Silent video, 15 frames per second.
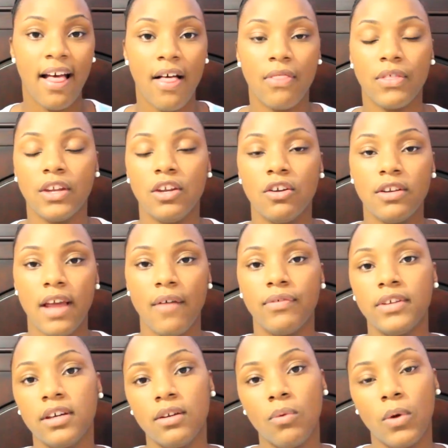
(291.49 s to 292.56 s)
then you're
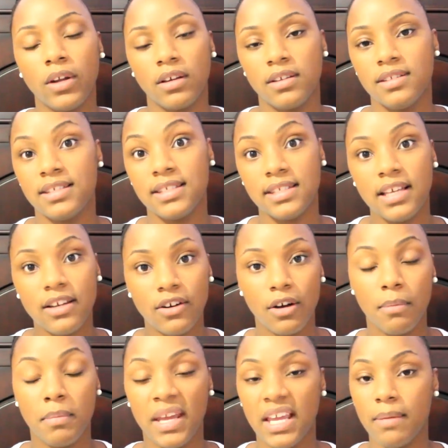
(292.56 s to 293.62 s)
definitely going to want to
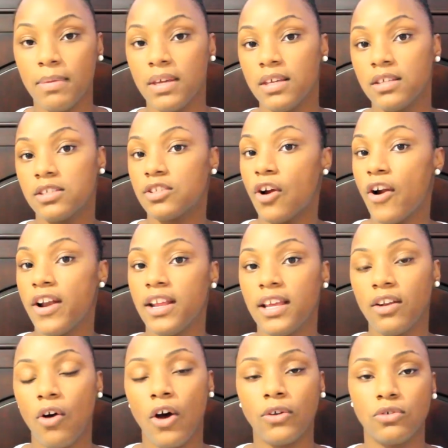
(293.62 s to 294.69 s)
consider maybe starting
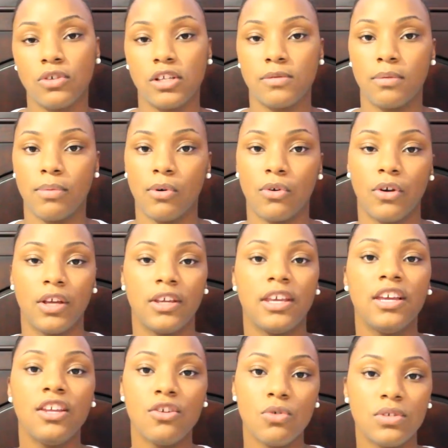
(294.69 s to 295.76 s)
an auto transfer broker and
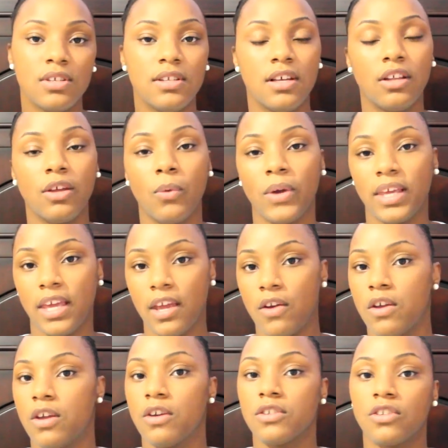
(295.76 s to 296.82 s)
get used to dealing with
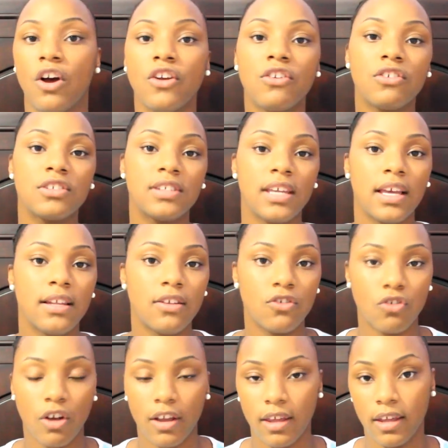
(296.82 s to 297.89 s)
carriers. Understand the
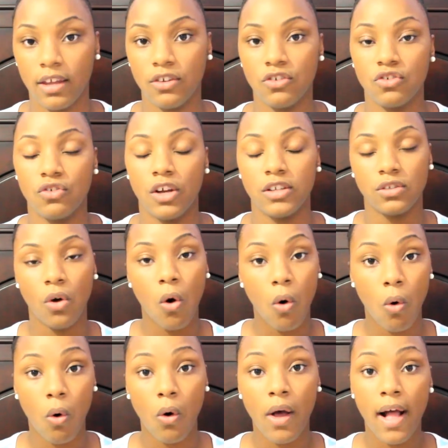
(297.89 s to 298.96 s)
trucking industry as a
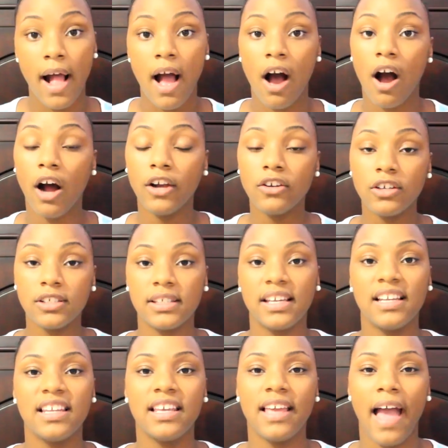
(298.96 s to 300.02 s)
whole,
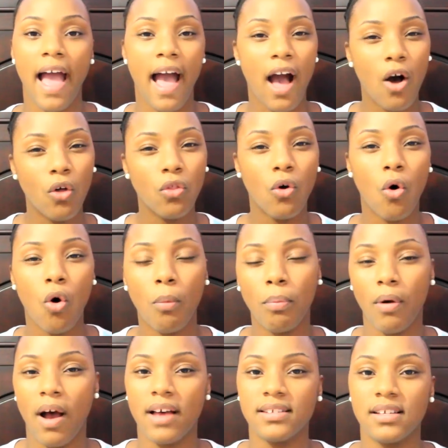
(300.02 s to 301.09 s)
understanding how the whole
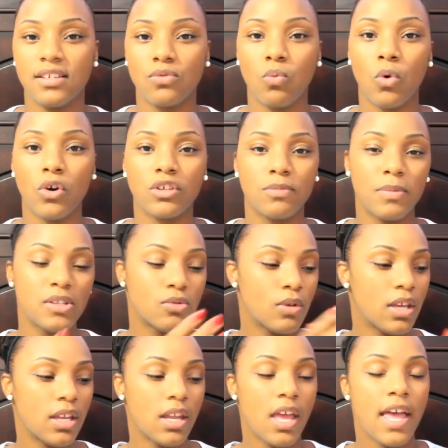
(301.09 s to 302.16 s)
process works
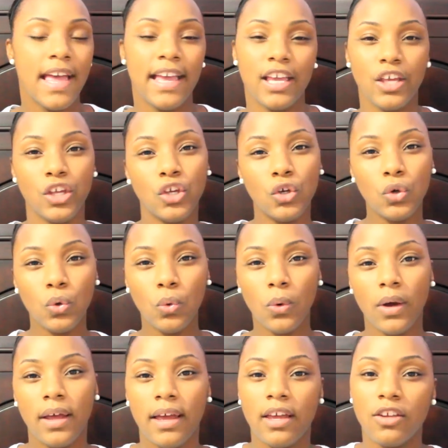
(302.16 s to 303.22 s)
between
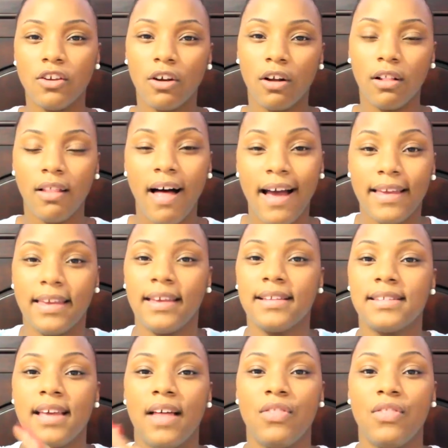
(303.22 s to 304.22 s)
you, your client, and